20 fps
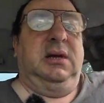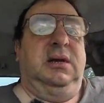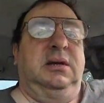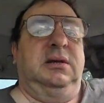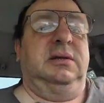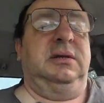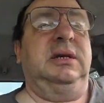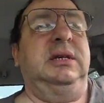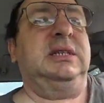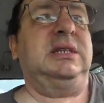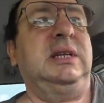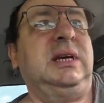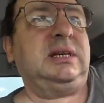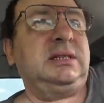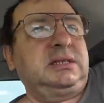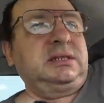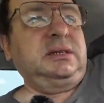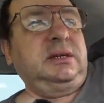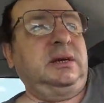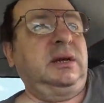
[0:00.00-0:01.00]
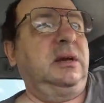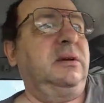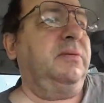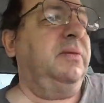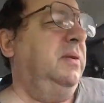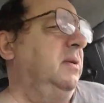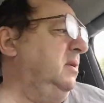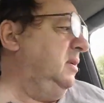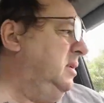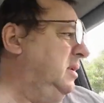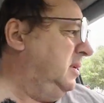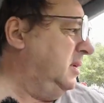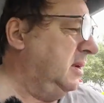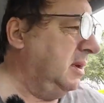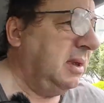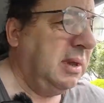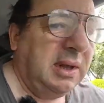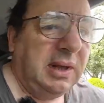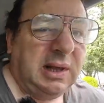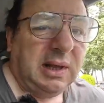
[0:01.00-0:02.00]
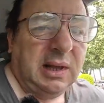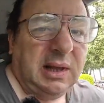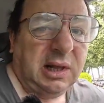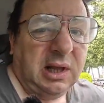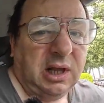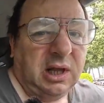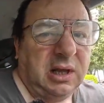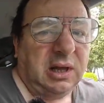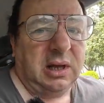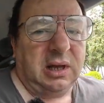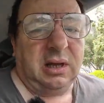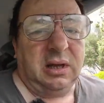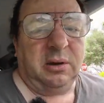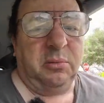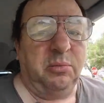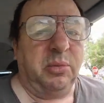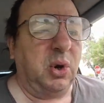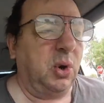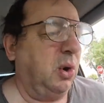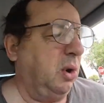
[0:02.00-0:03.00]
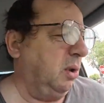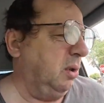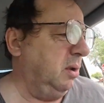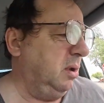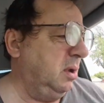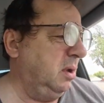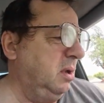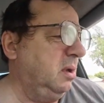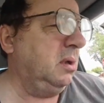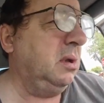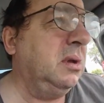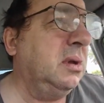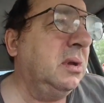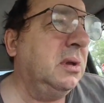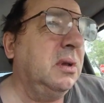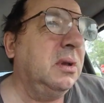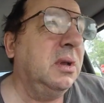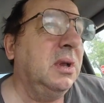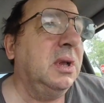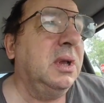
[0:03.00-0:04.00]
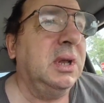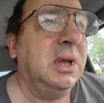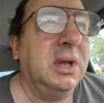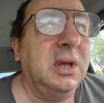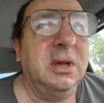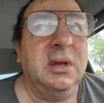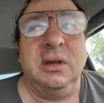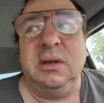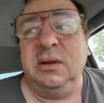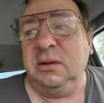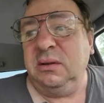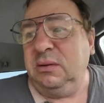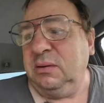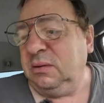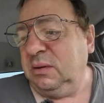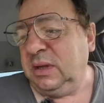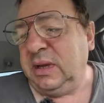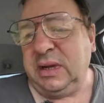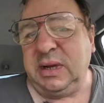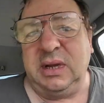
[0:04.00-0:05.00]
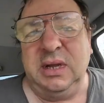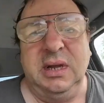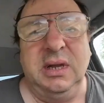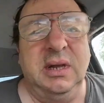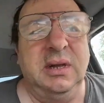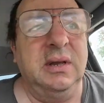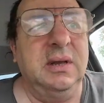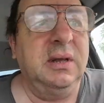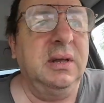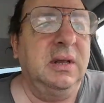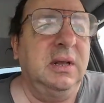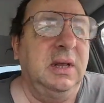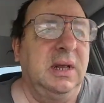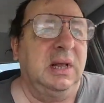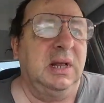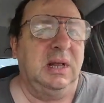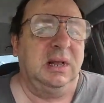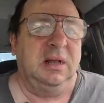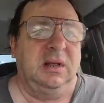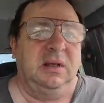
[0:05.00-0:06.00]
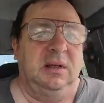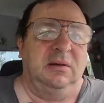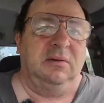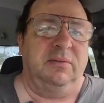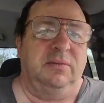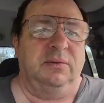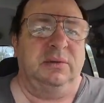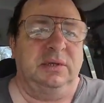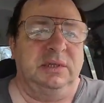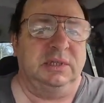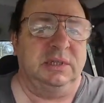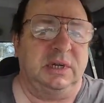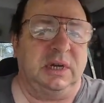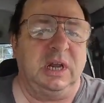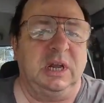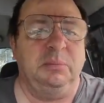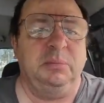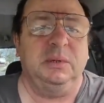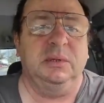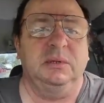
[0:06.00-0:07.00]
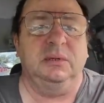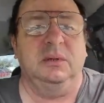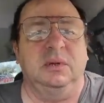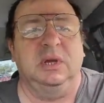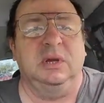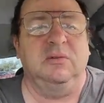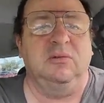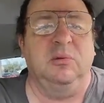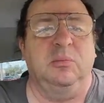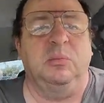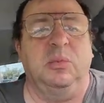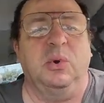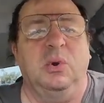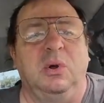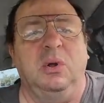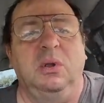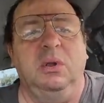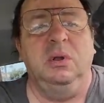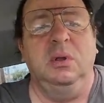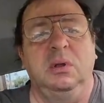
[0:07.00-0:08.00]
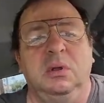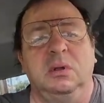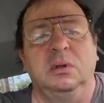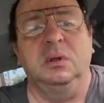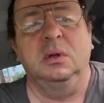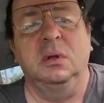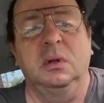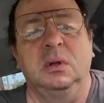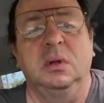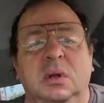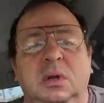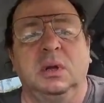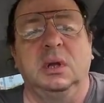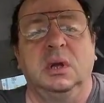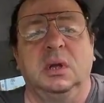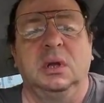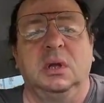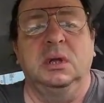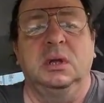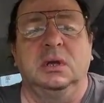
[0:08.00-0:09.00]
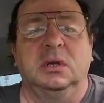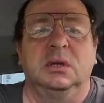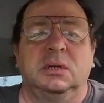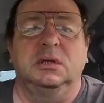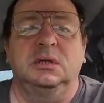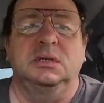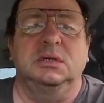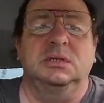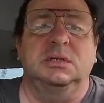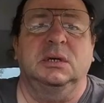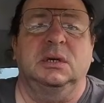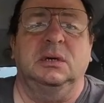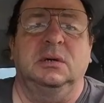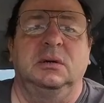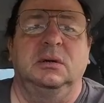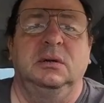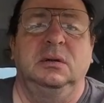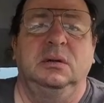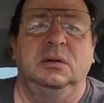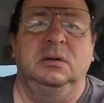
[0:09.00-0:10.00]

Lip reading: that this doesn't have a ball. Like for the tripod you have a ball, so